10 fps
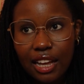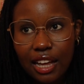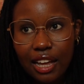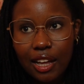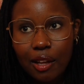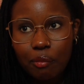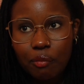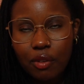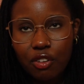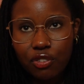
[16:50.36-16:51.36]

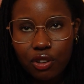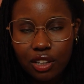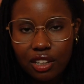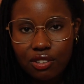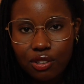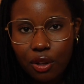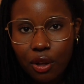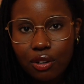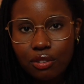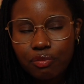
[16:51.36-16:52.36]
a few years
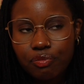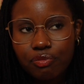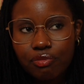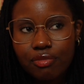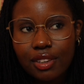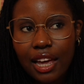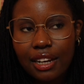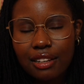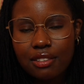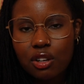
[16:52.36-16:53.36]
ago.
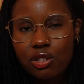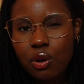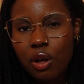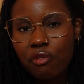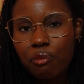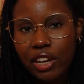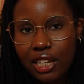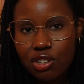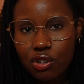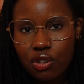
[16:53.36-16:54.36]
And this is also a
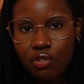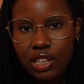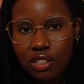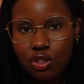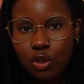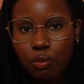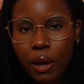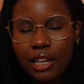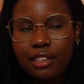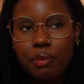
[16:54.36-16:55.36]
Viki Sews
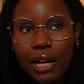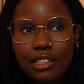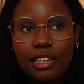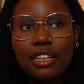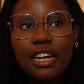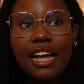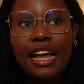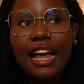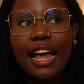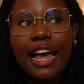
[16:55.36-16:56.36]
pattern.
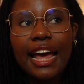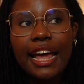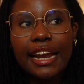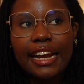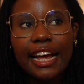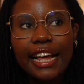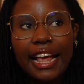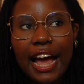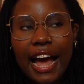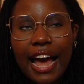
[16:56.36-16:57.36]
And
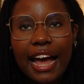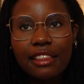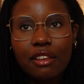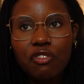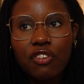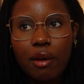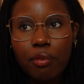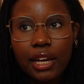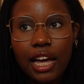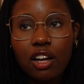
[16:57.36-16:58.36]
yeah, I had the
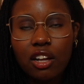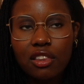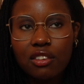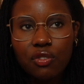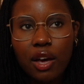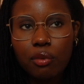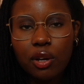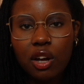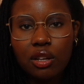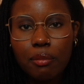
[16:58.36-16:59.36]
fabric. I got this
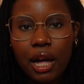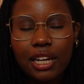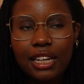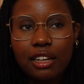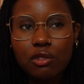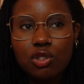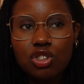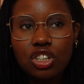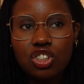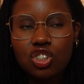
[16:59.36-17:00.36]
fabric on the market, and it was
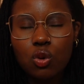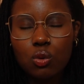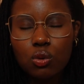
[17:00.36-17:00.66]
such a